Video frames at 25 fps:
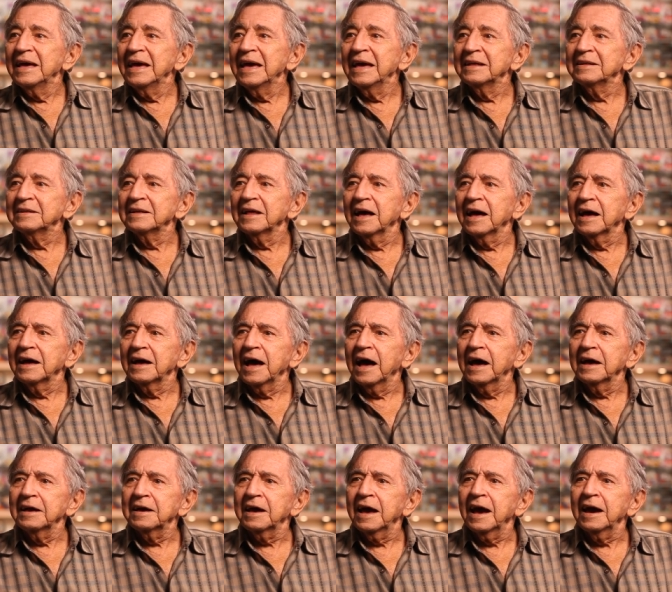and
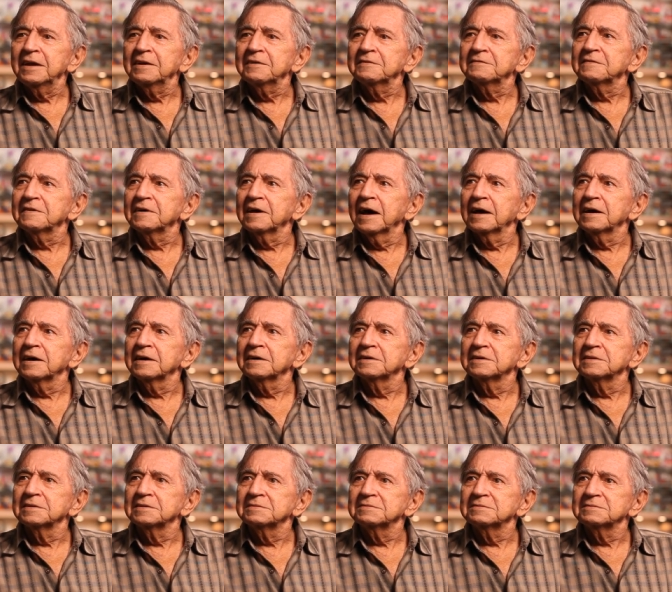I, I kind of I,
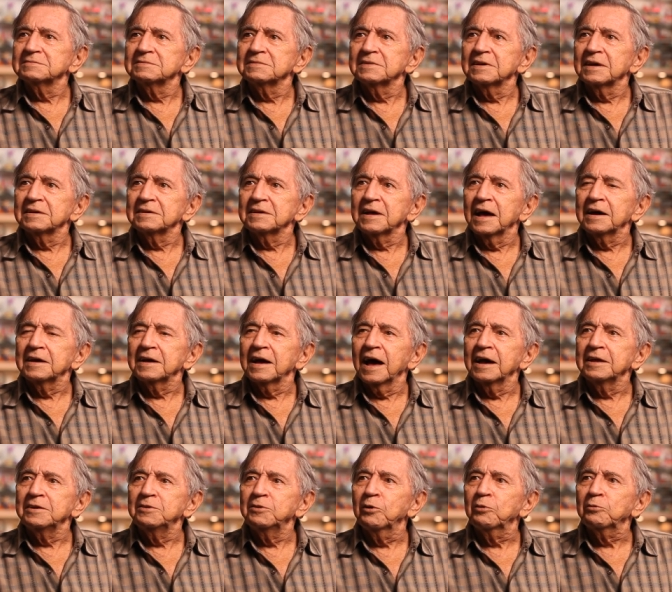uh, I,
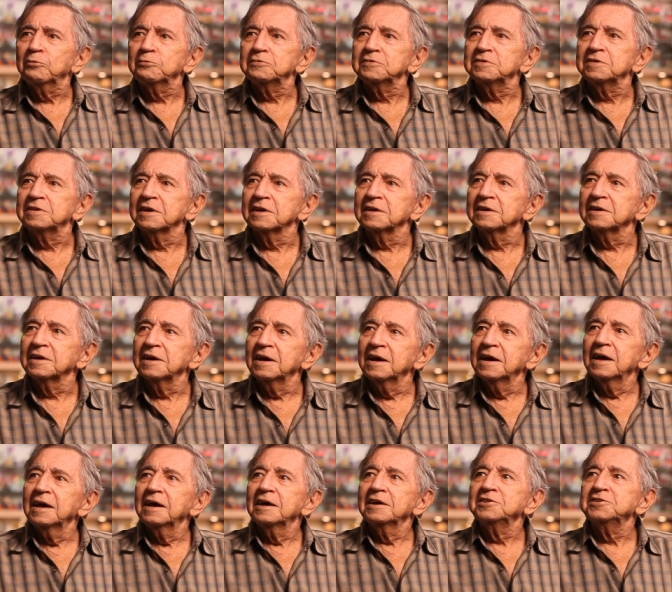I don't uh,
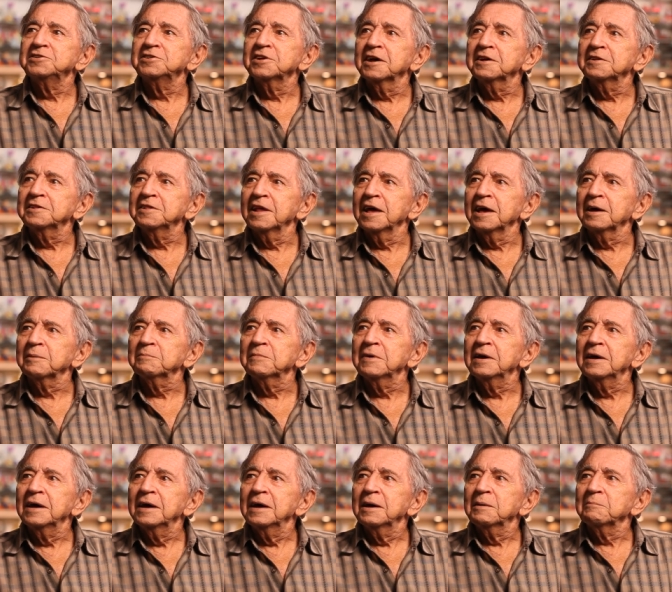shun them,
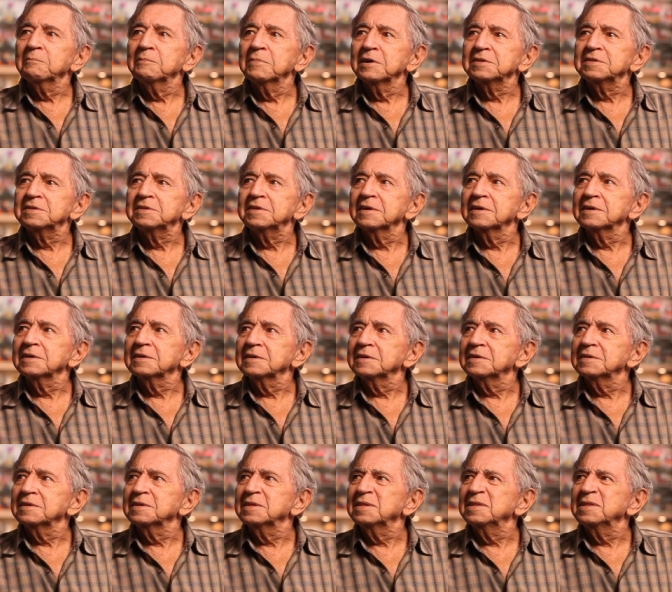but uh,
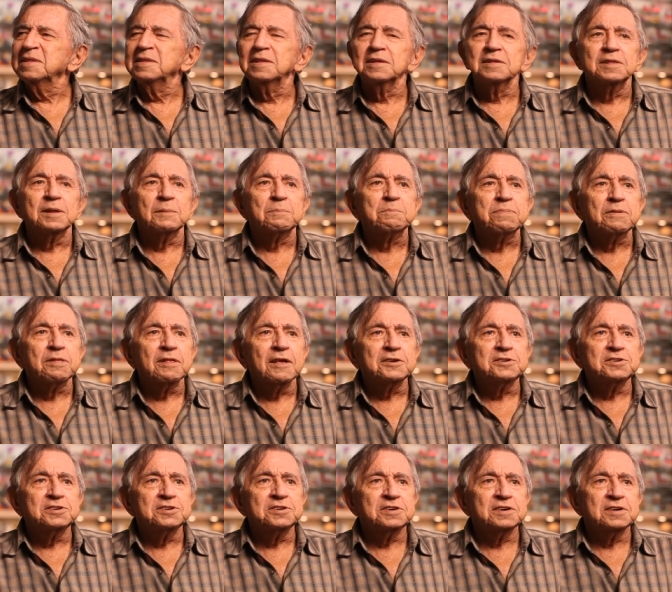the, the
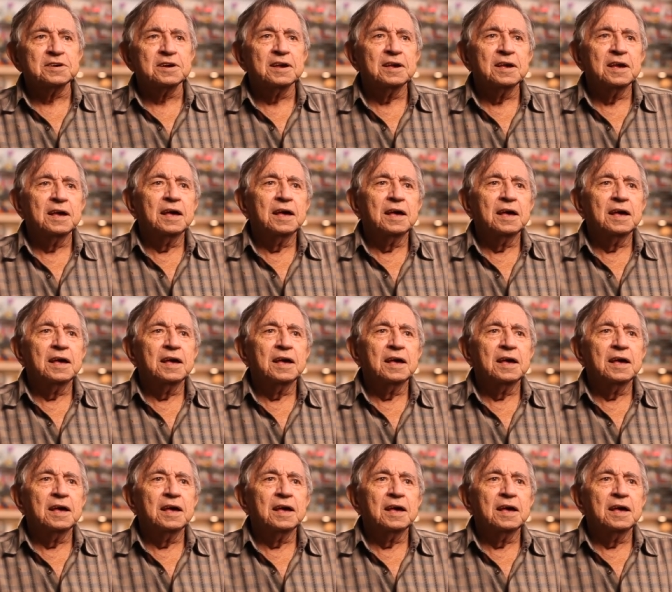plush